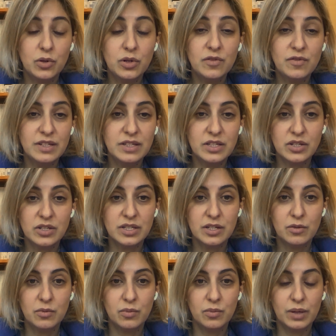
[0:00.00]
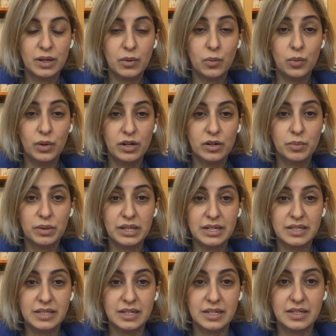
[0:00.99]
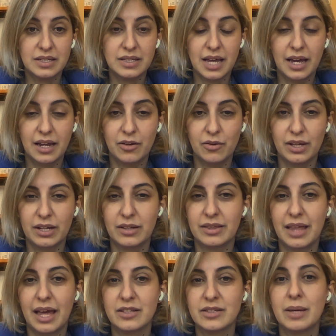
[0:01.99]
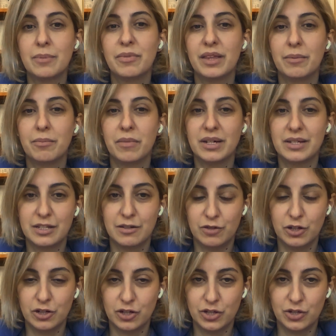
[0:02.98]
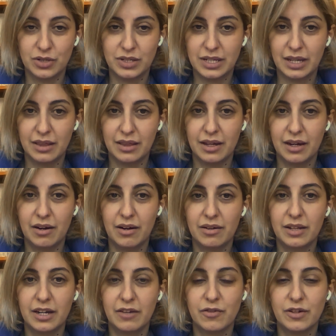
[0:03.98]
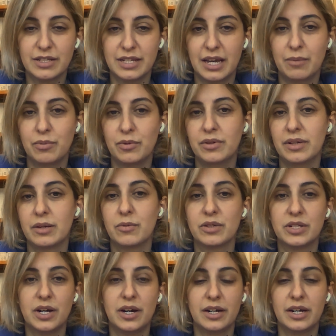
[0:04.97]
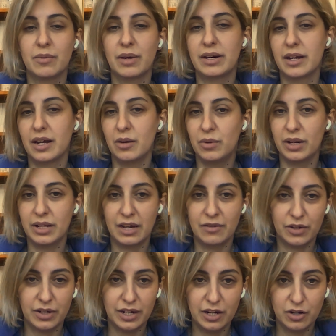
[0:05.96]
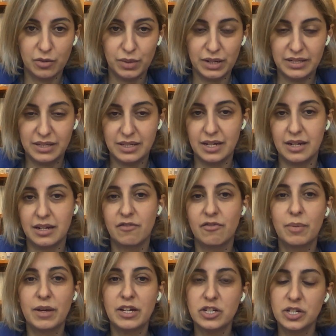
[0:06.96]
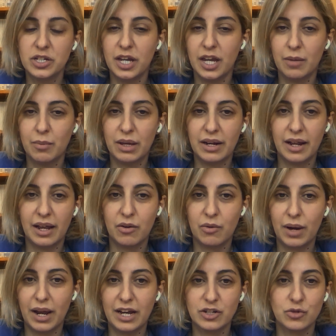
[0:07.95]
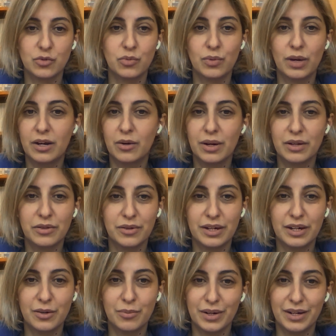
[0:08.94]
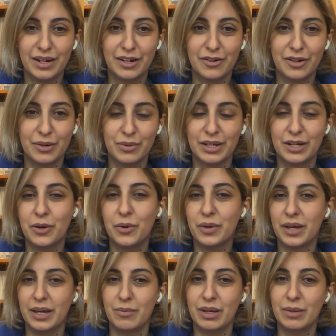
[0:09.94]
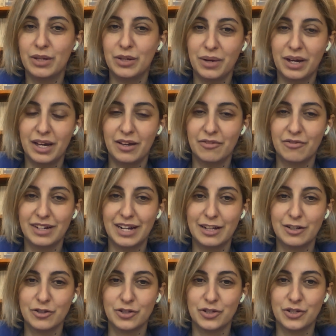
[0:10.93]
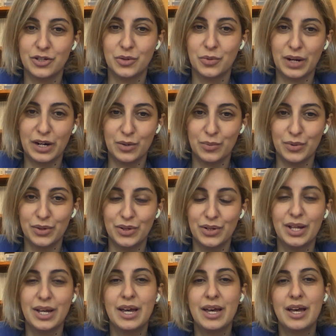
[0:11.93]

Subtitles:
Or if it's just in like weird places that you're like, that something must have touched your skin there. Like, for example, like we're talking right now, we all have our earbuds set. If a patient came in and had a rash right around their earbud area, we're like, okay, maybe you have an allergy to your wearable.